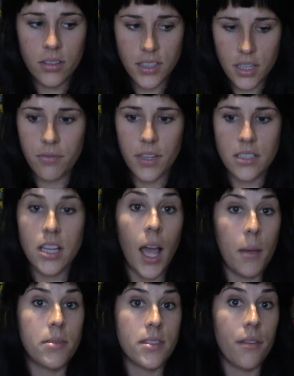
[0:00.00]
different
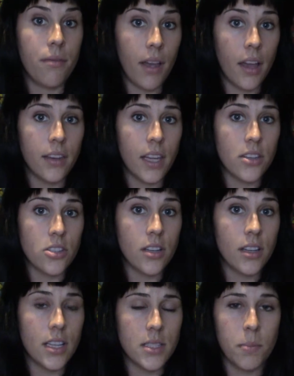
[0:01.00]
types of
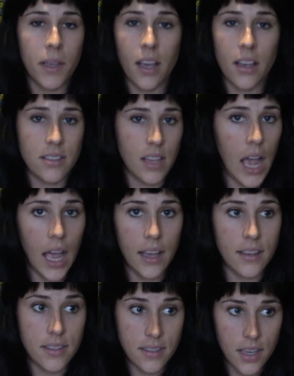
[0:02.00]
foundation, is because
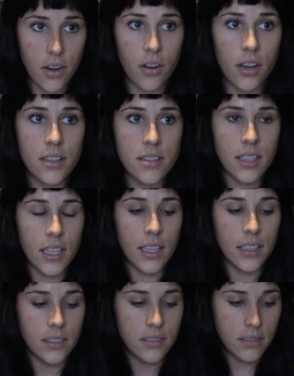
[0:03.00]
I
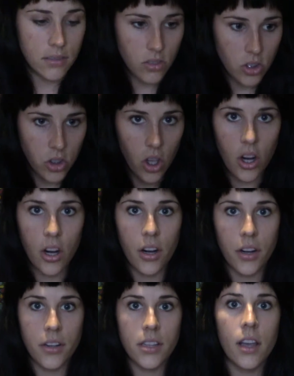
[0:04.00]
seriously
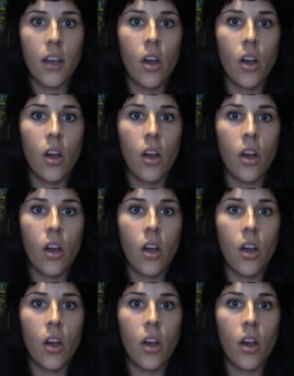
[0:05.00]
learned